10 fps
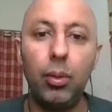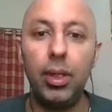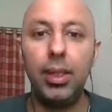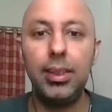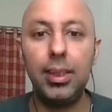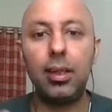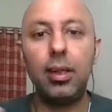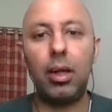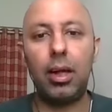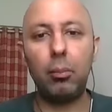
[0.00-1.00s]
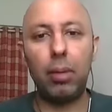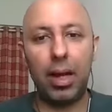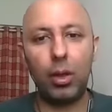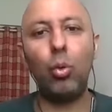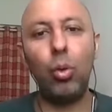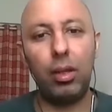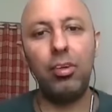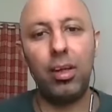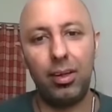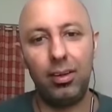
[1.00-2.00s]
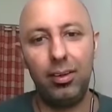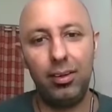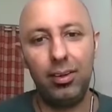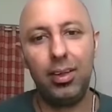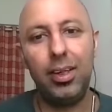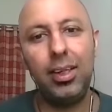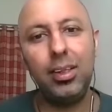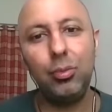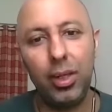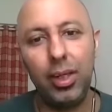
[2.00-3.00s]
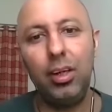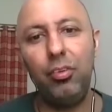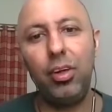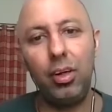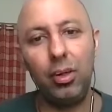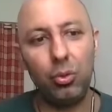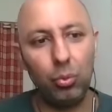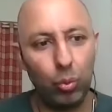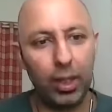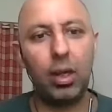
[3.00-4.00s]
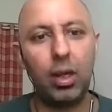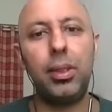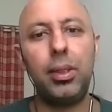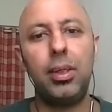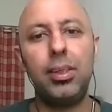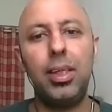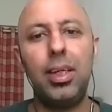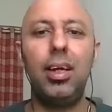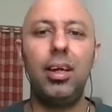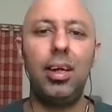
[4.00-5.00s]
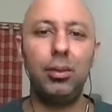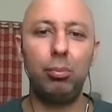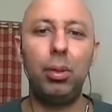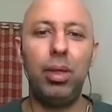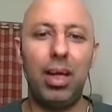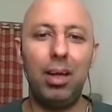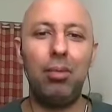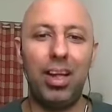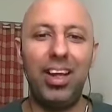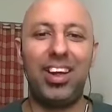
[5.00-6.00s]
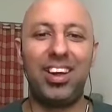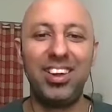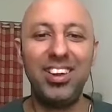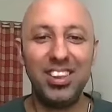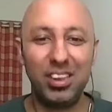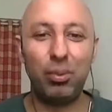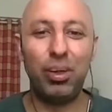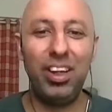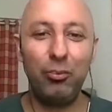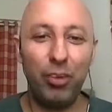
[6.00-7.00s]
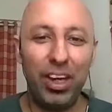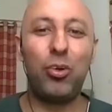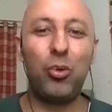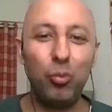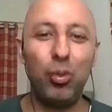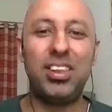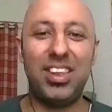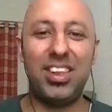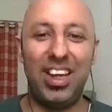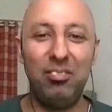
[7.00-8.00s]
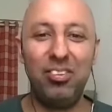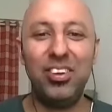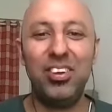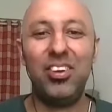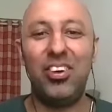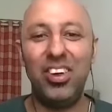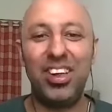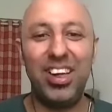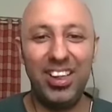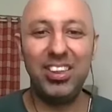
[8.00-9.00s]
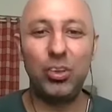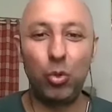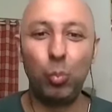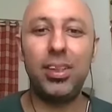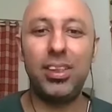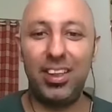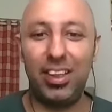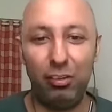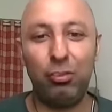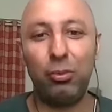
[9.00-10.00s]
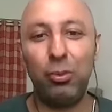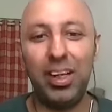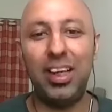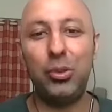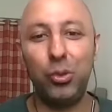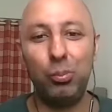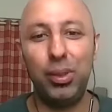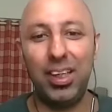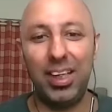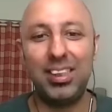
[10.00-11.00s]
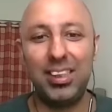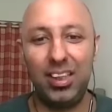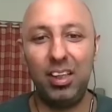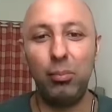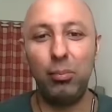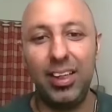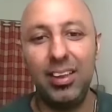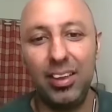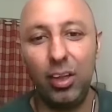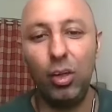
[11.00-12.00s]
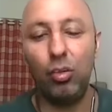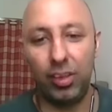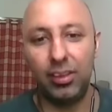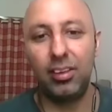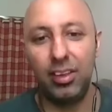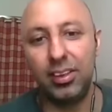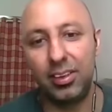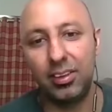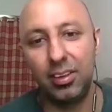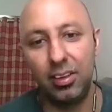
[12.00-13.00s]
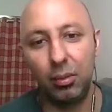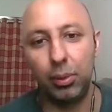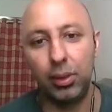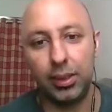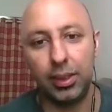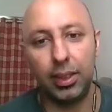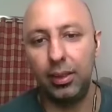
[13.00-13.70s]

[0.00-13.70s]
realizing that at a macro level, it is very difficult to look at that picture and say, hey guys, maybe I am like spending way too much time on getting this 2% lift when I should be like sitting back and thinking of other things per se.